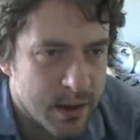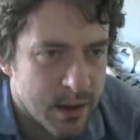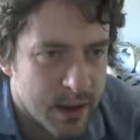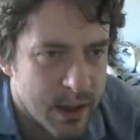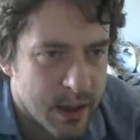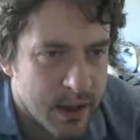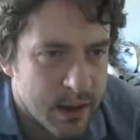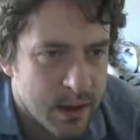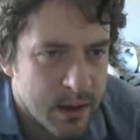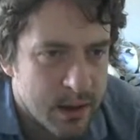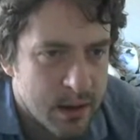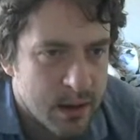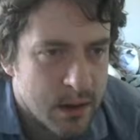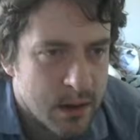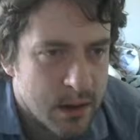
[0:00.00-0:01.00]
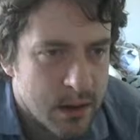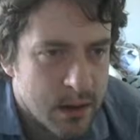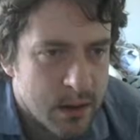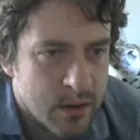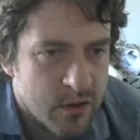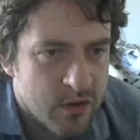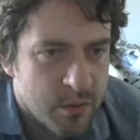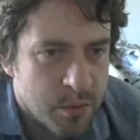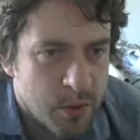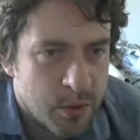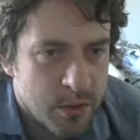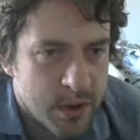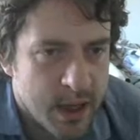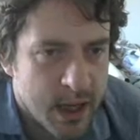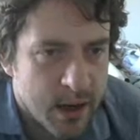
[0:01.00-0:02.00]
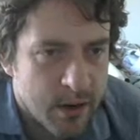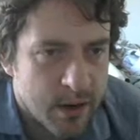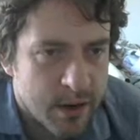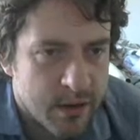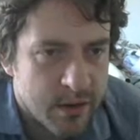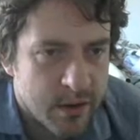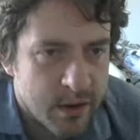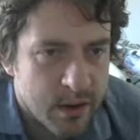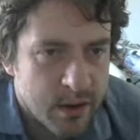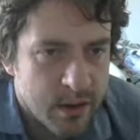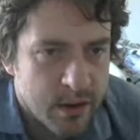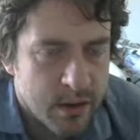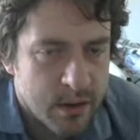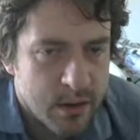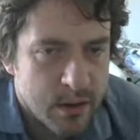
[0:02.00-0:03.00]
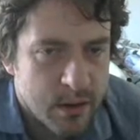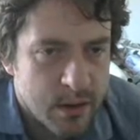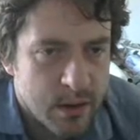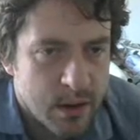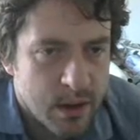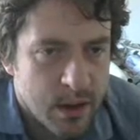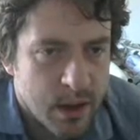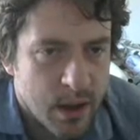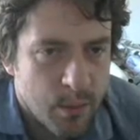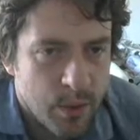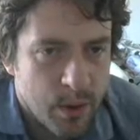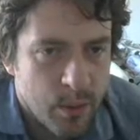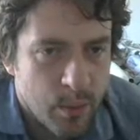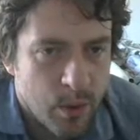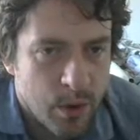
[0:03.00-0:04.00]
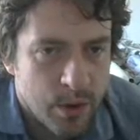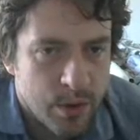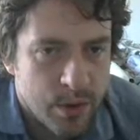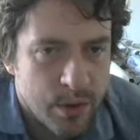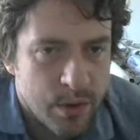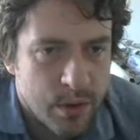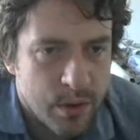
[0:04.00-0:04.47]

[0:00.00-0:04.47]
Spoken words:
Okay, spawn character, and we want